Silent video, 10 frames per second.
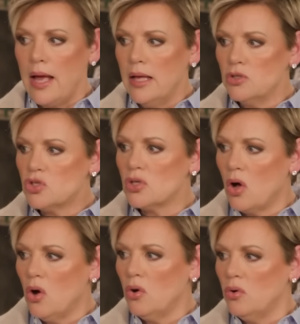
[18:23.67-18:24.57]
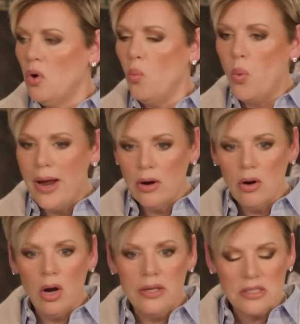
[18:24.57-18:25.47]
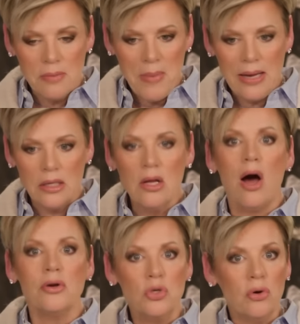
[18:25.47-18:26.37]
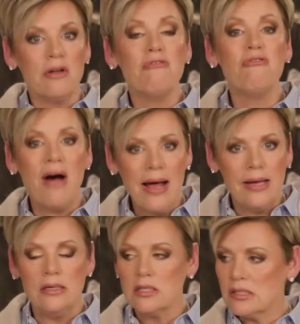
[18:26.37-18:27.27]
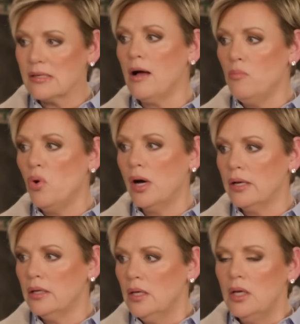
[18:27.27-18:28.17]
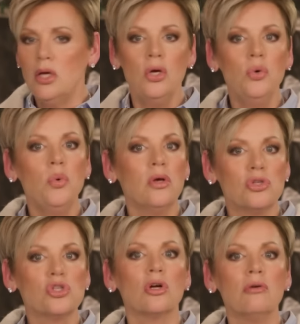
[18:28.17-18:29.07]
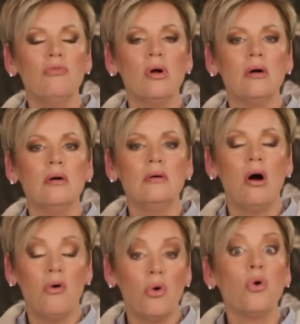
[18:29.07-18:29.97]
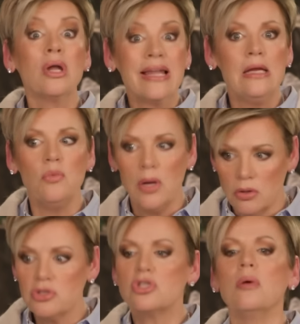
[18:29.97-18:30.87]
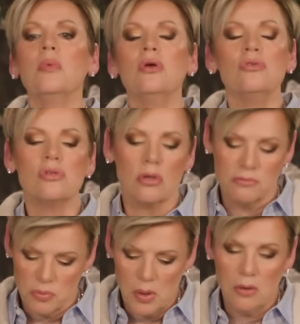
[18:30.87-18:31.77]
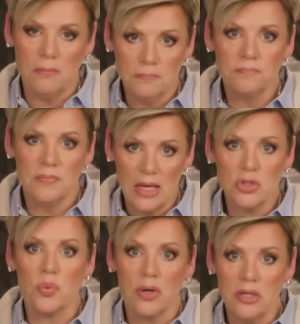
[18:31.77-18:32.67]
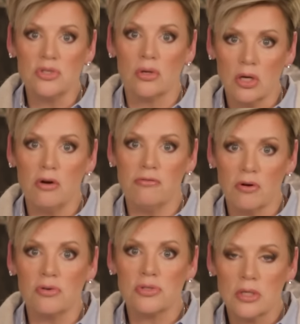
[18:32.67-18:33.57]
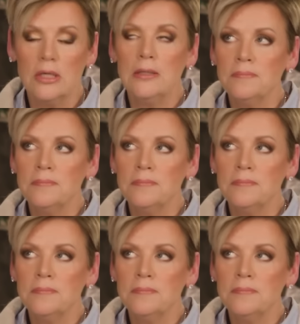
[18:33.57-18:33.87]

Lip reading: And so where is the man of God going to find someone who will serve well or lead well, someone who serves well? That's where he's going to go first.